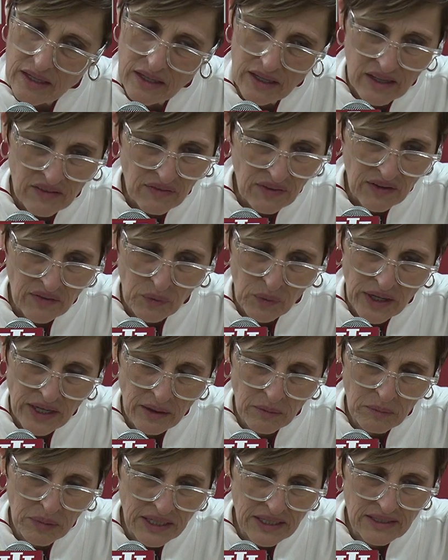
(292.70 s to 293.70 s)
if we
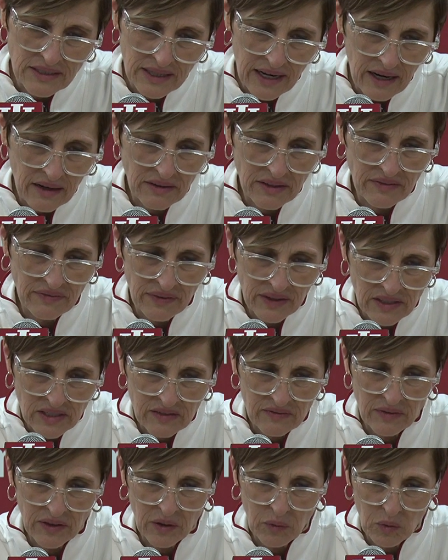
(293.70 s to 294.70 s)
can be sound
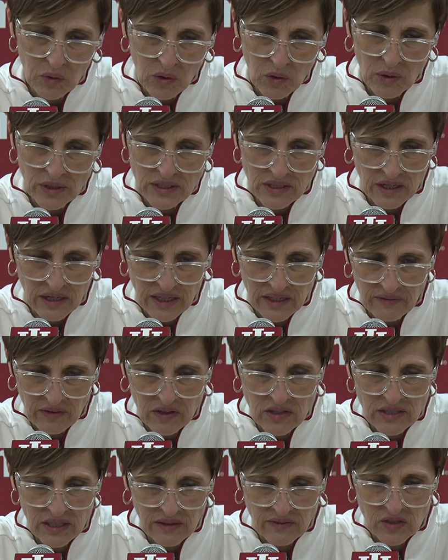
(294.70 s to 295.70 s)
defensively, we're always going to give
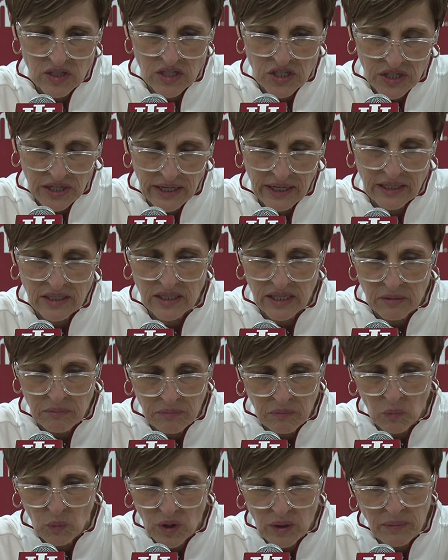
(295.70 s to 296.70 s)
ourselves a chance.
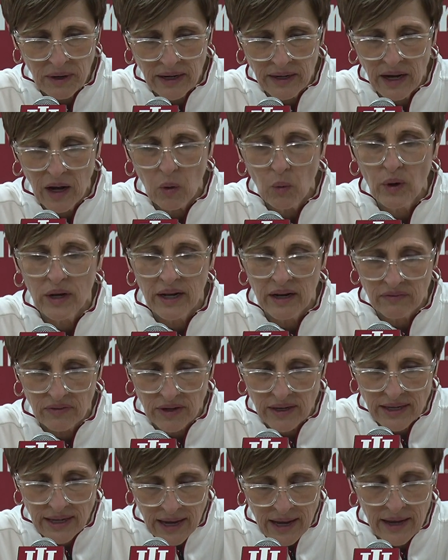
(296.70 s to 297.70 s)
We may not win
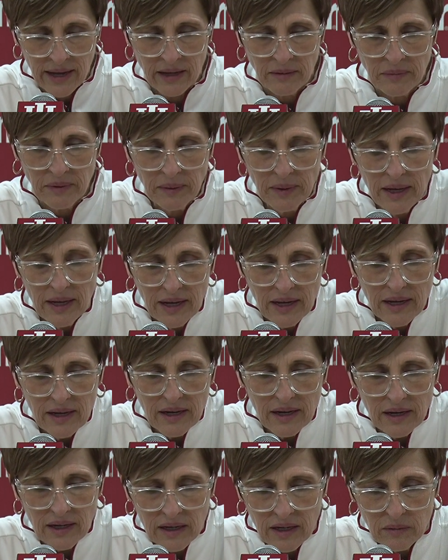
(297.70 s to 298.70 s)
every game,
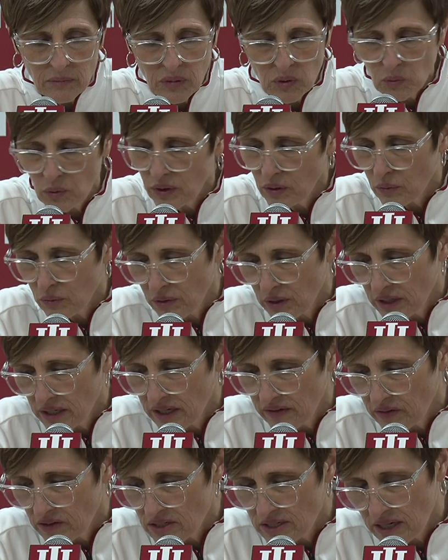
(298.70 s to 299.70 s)
but we're going to
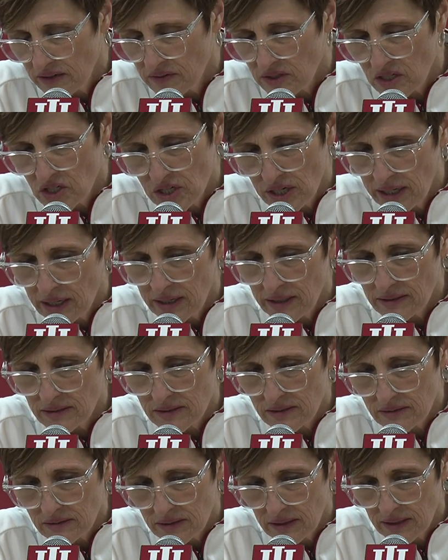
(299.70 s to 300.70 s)
give ourselves a
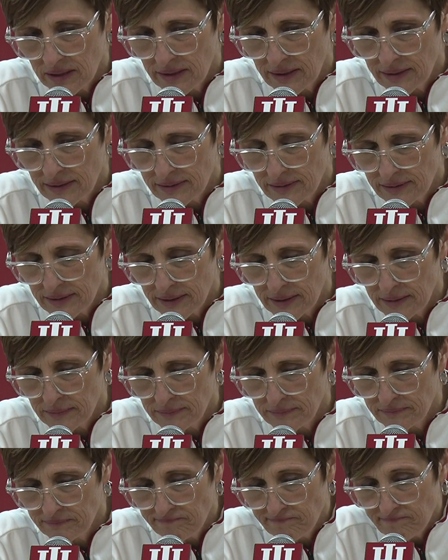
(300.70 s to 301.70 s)
chance. And
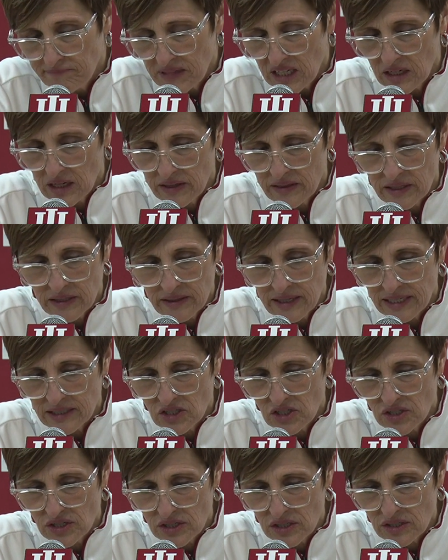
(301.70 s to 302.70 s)
I think
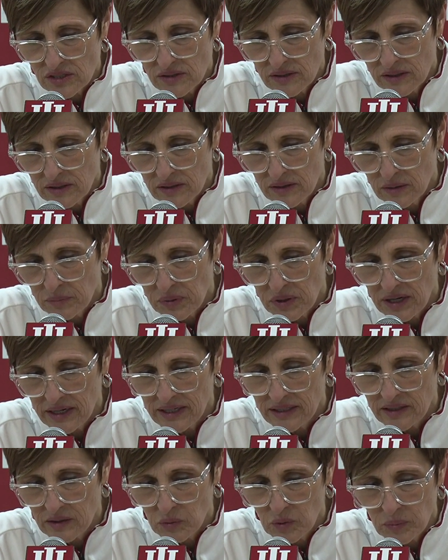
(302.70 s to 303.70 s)
that's just the
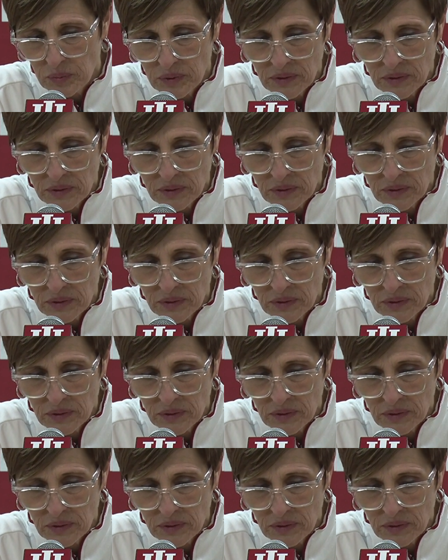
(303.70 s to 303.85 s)
product that we're